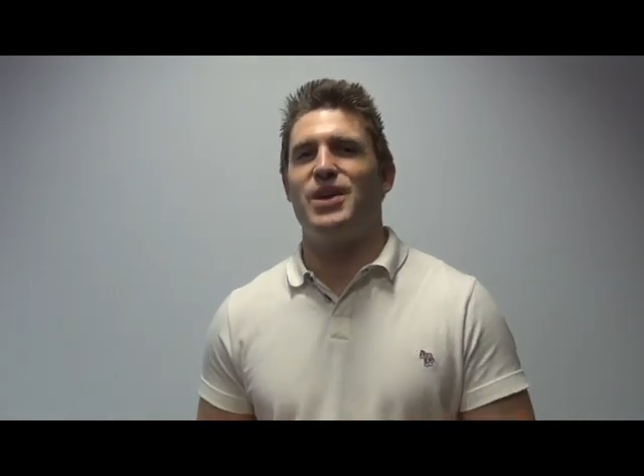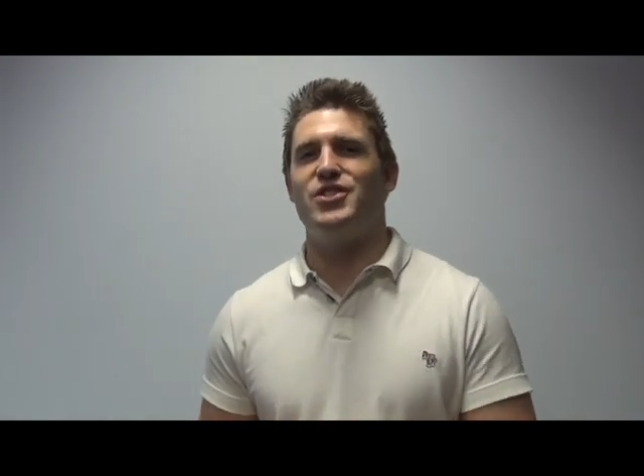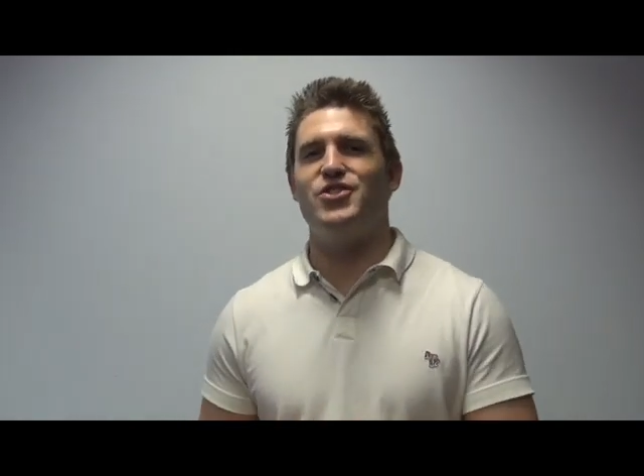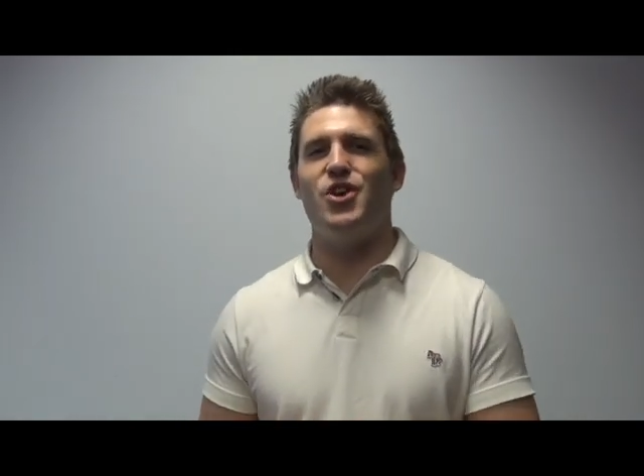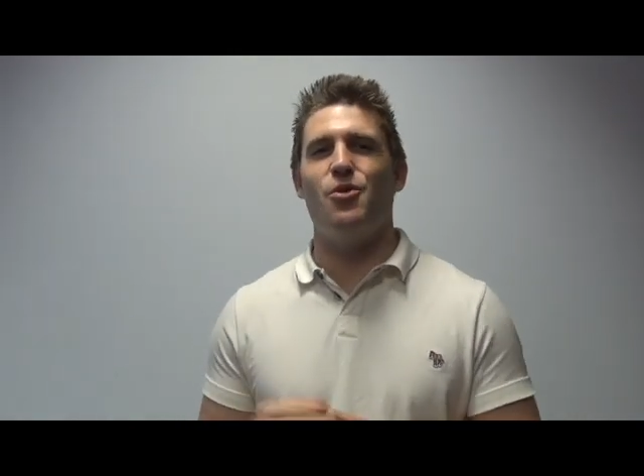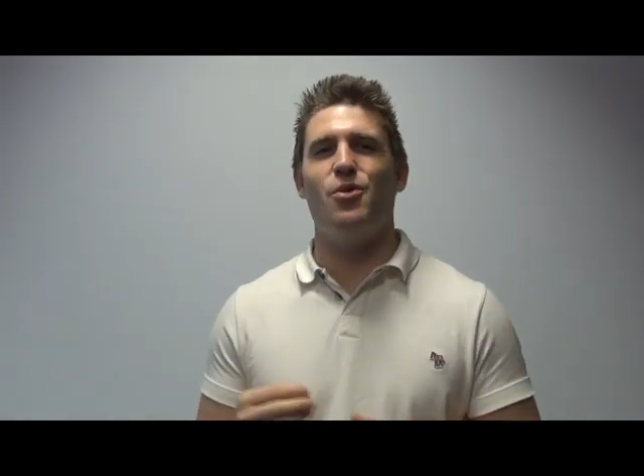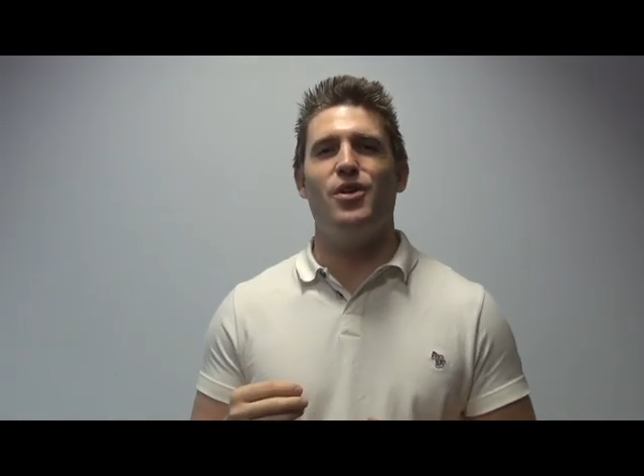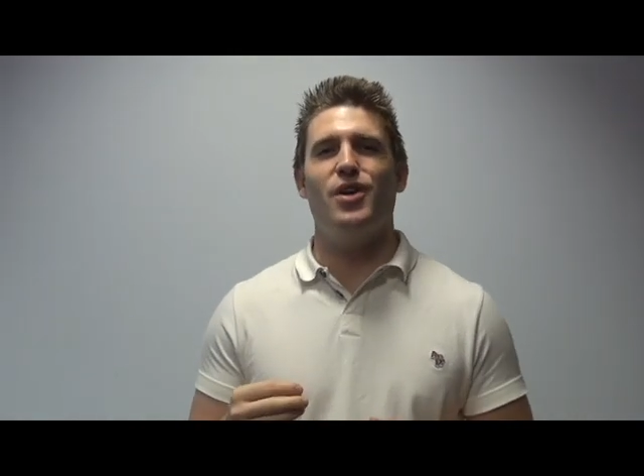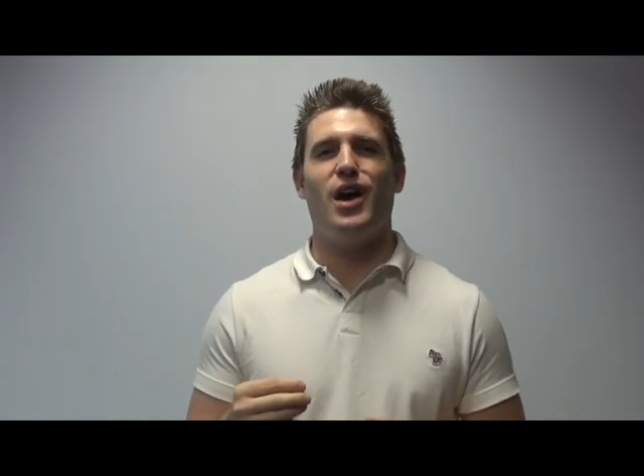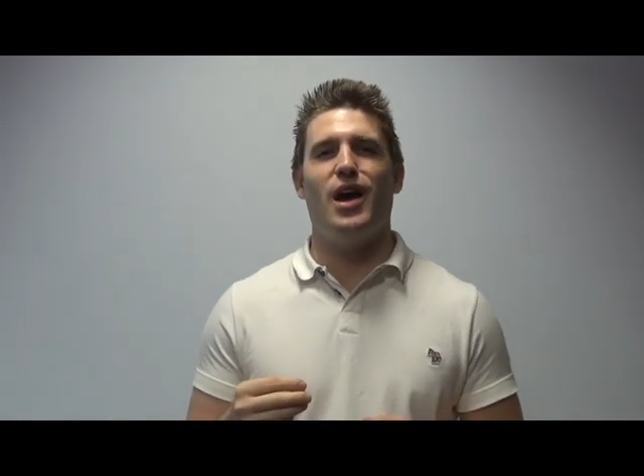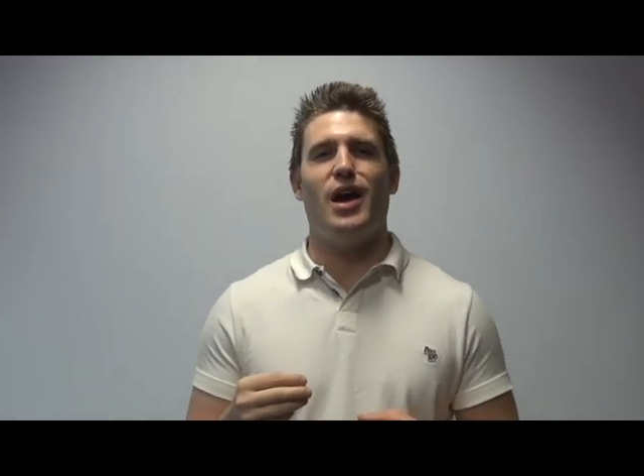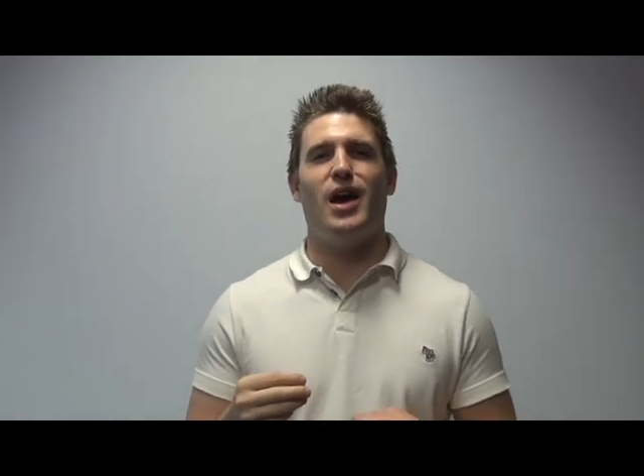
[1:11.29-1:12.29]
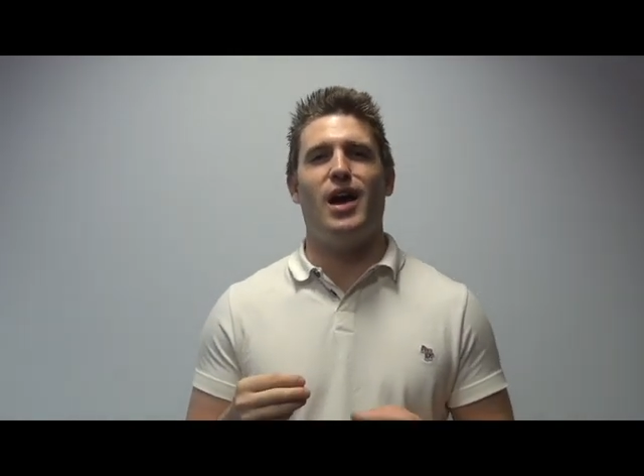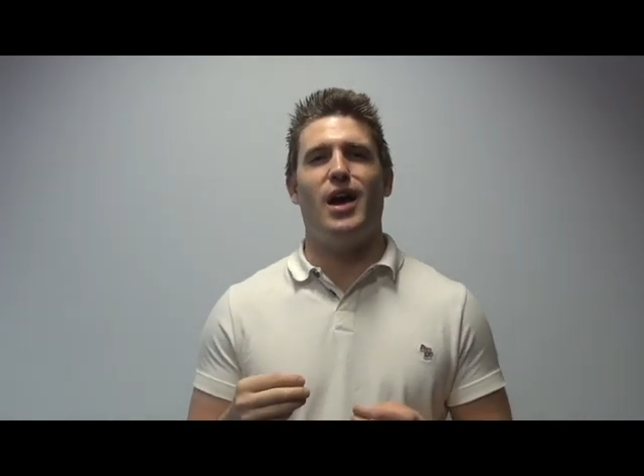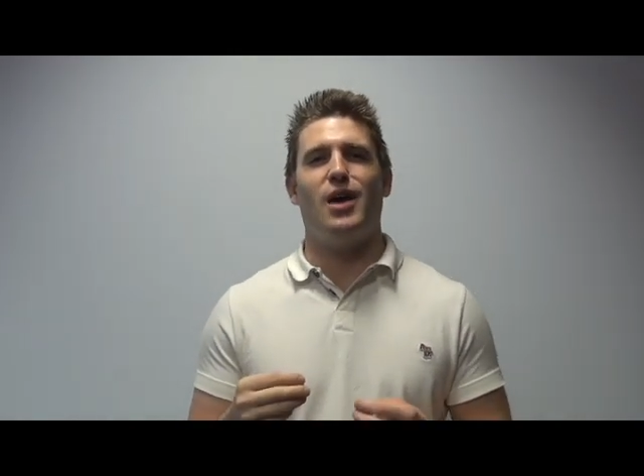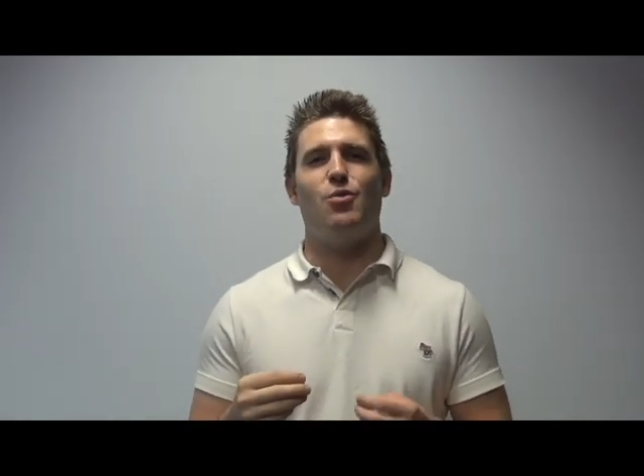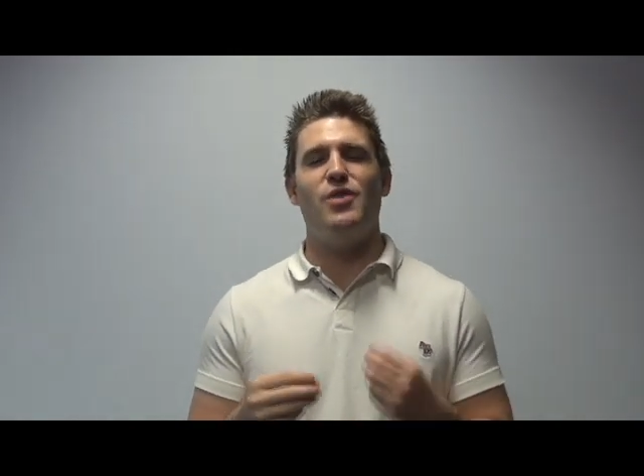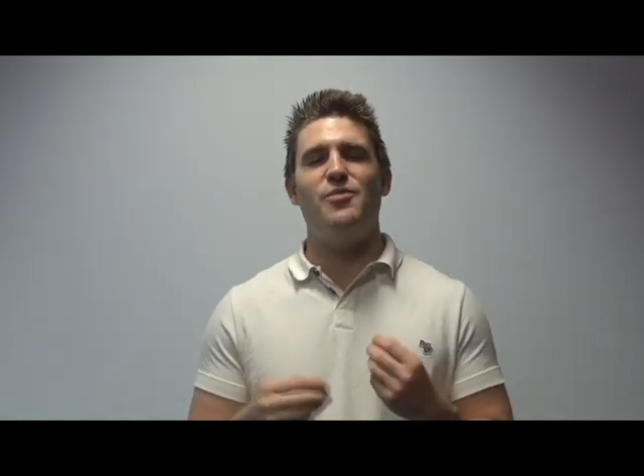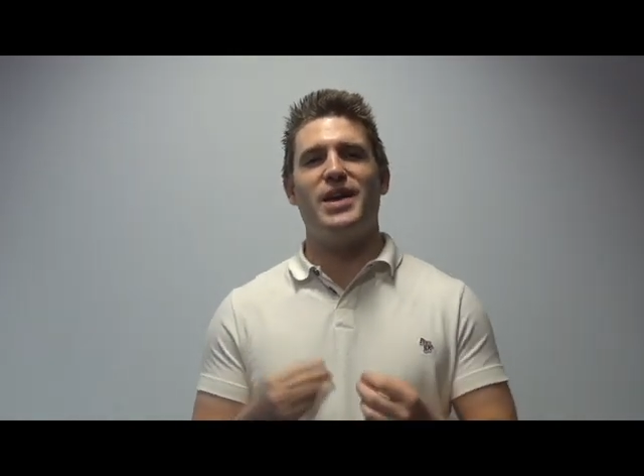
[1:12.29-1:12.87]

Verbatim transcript: And so we've